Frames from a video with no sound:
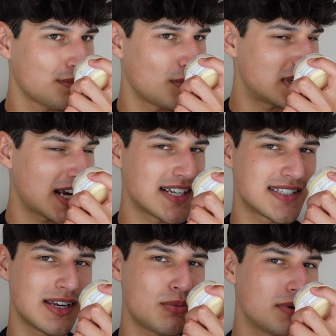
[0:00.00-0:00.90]
which I can
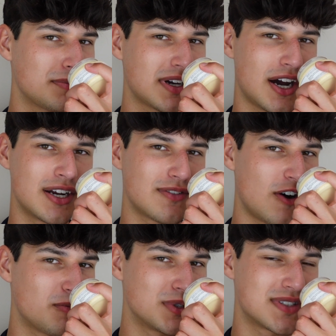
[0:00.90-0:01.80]
see would be kind of
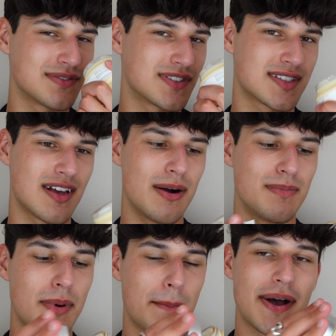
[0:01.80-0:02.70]
off-putting for
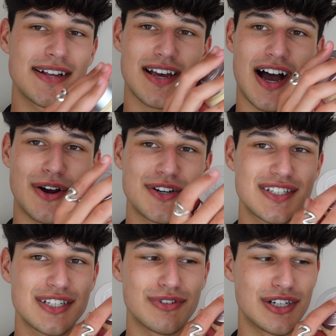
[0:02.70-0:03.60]
some, but I
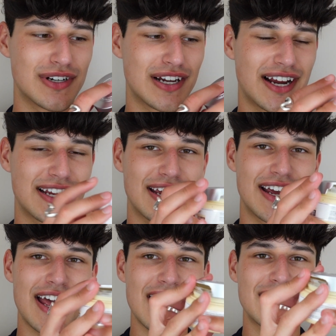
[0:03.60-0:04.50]
honestly really, really like it.
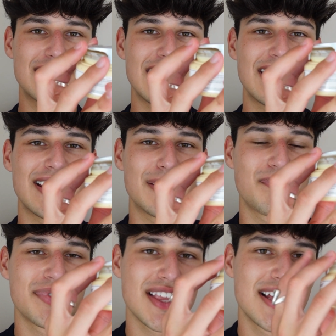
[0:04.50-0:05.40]
The
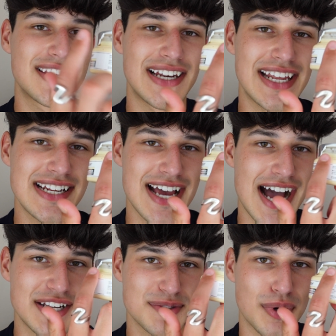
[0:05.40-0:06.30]
lid
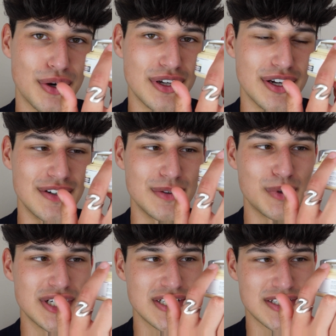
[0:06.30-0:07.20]
has broken,
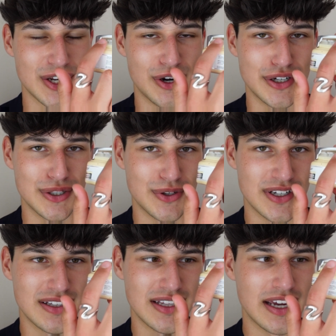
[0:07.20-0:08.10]
which is the only
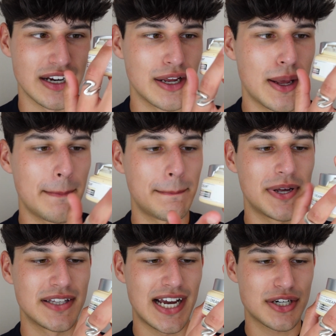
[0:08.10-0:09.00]
annoying thing,
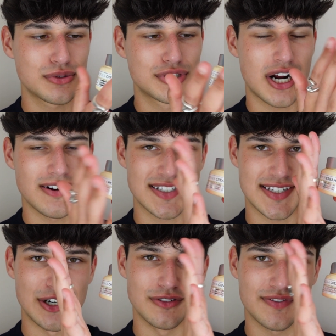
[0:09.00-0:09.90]
but the actual jar
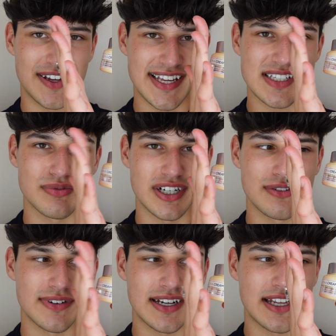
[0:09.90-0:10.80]
itself is really,
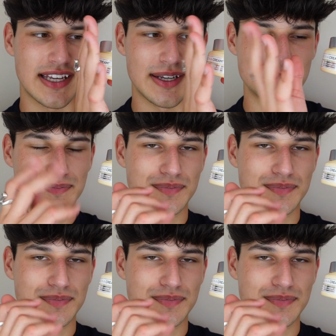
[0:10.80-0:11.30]
really